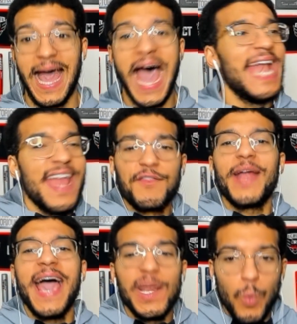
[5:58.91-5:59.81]
I never
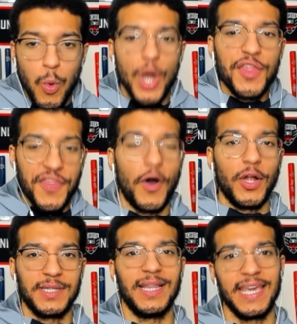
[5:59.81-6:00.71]
had one
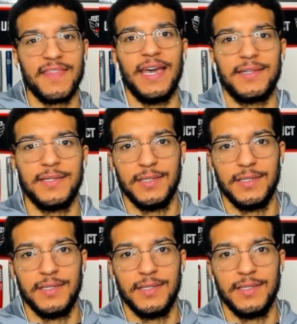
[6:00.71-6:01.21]
thought like that.